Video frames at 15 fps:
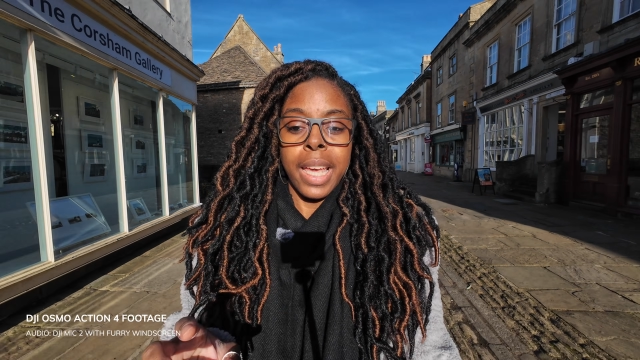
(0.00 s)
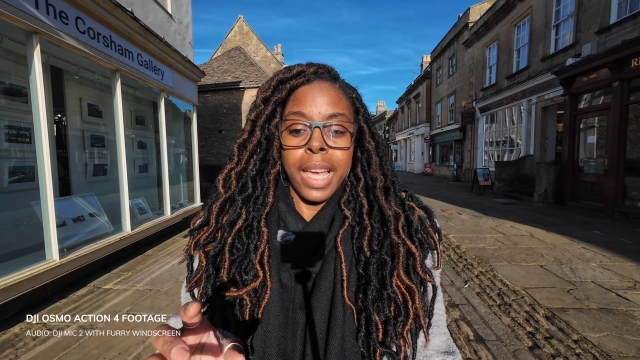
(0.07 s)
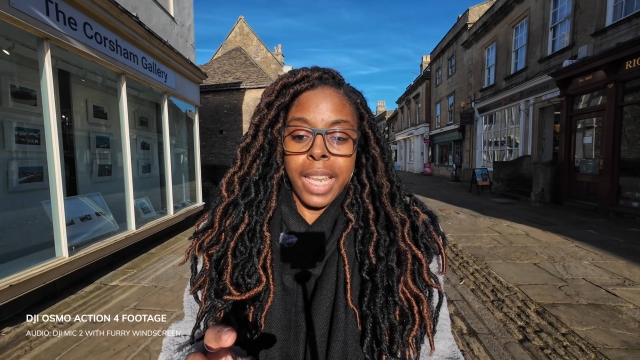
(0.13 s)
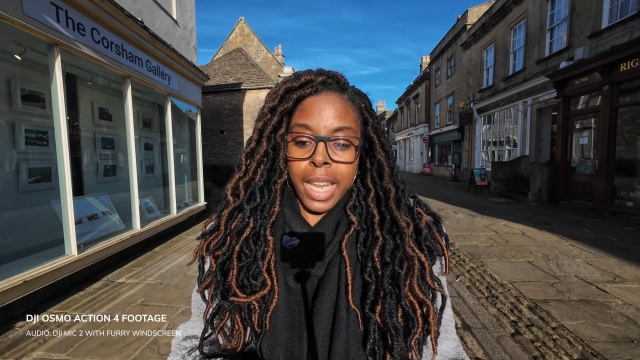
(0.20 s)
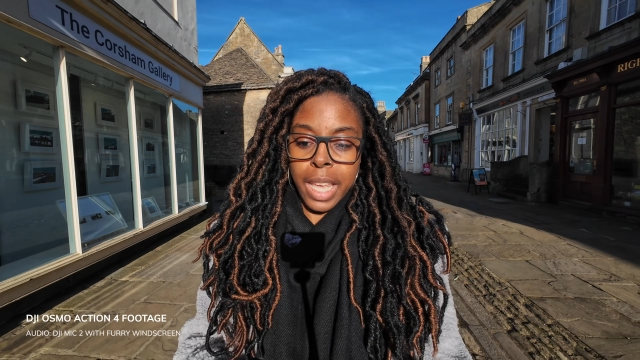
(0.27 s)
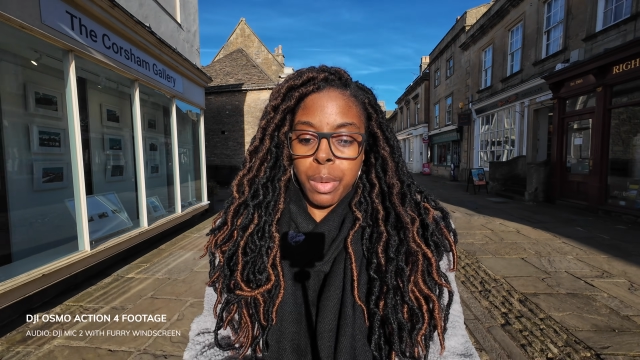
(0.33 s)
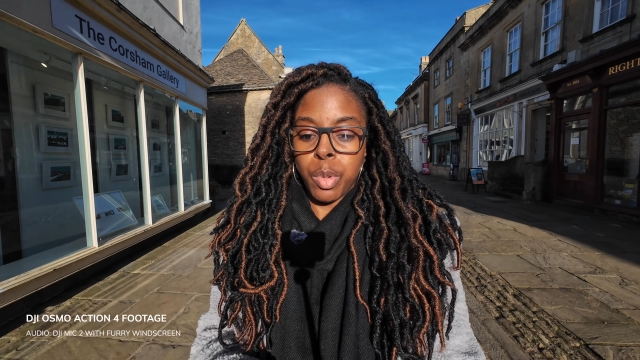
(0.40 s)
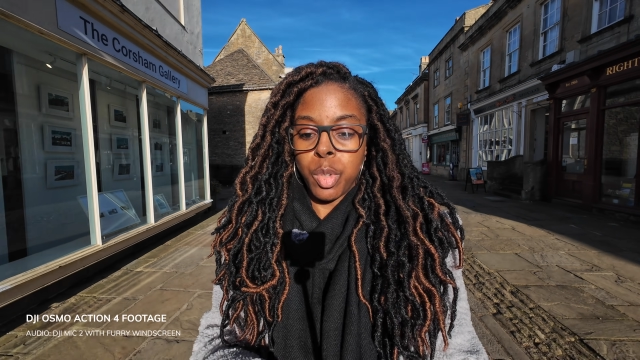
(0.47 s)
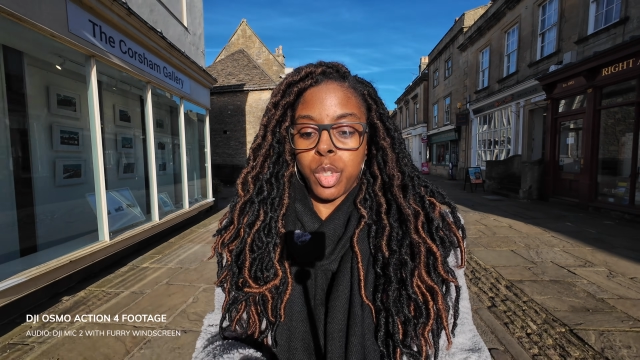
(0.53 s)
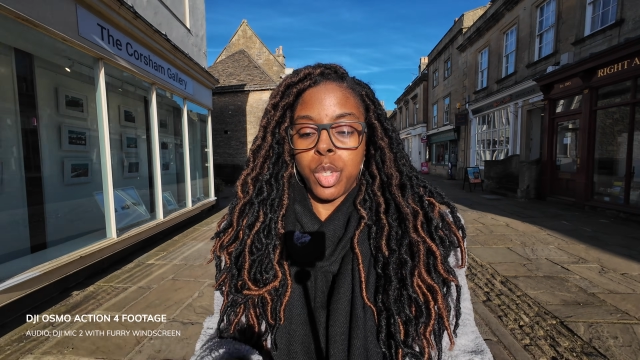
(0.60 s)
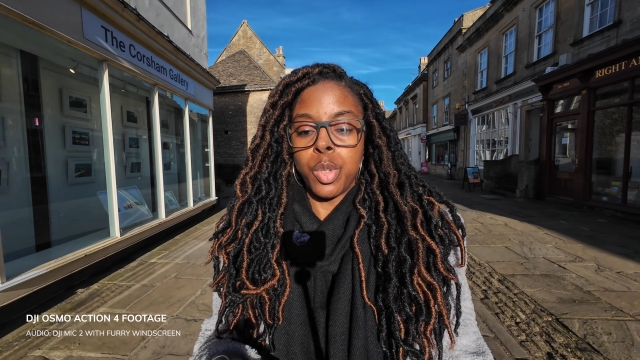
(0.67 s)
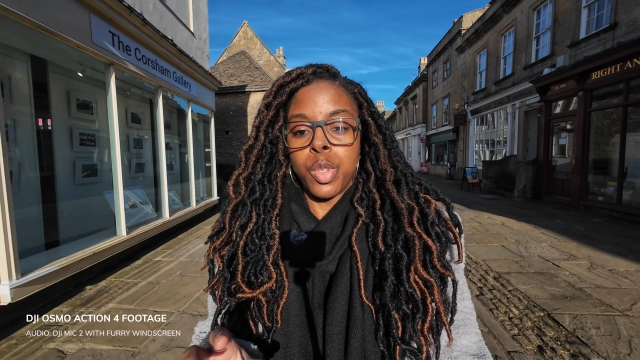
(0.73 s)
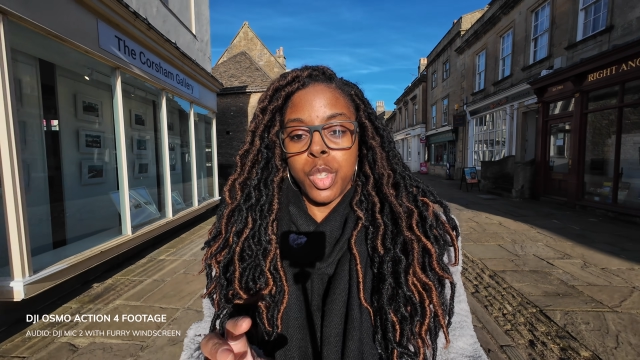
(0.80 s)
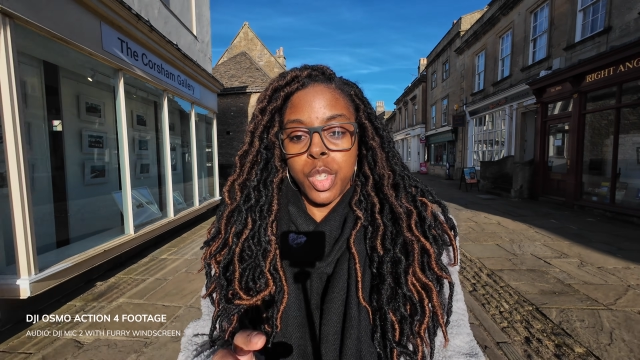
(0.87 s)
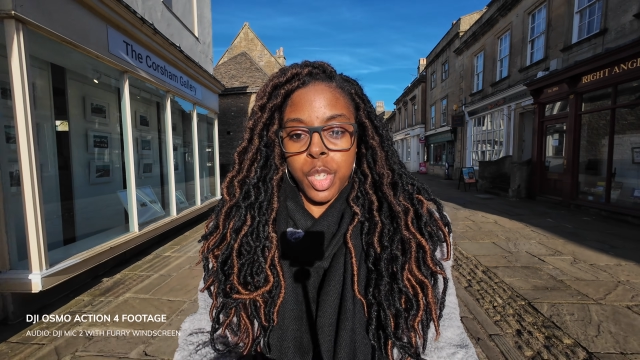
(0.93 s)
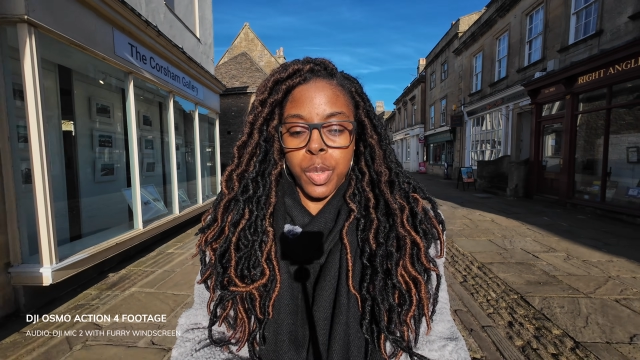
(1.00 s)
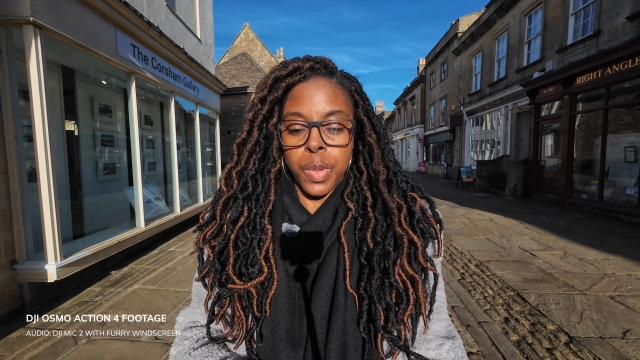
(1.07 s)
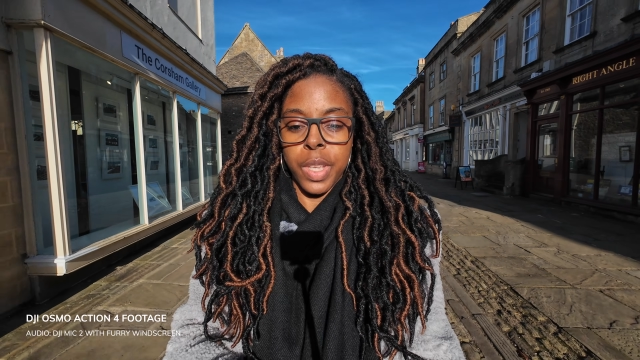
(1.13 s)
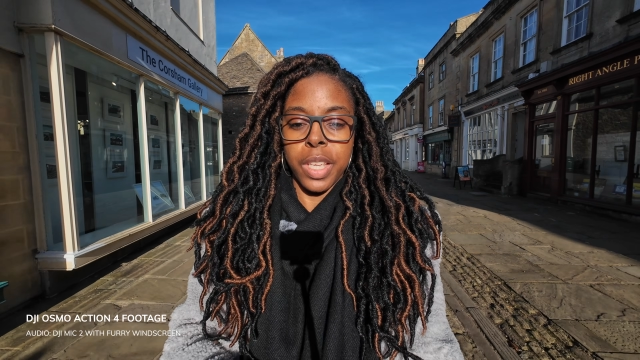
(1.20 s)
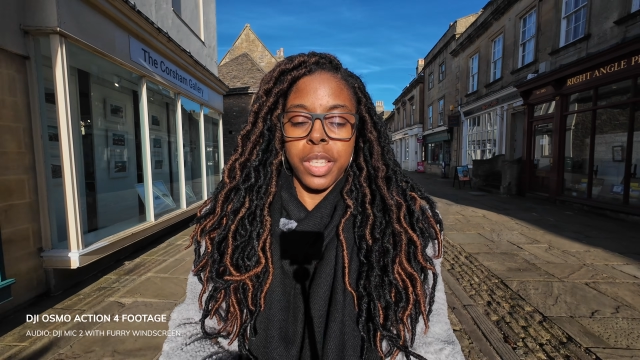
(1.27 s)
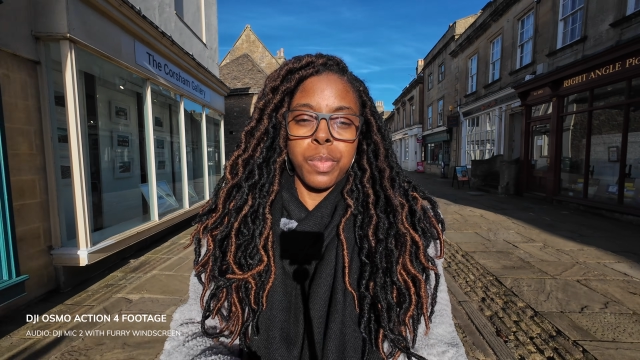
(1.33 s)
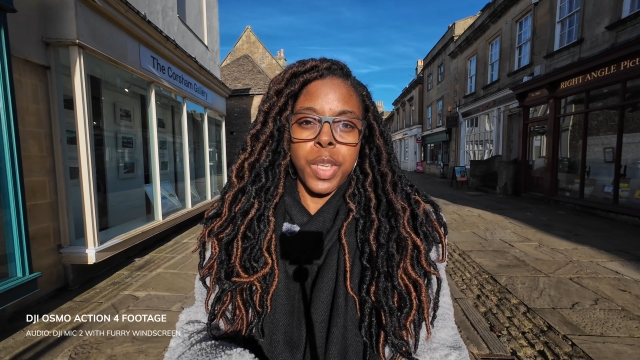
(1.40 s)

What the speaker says: enabled you to do this,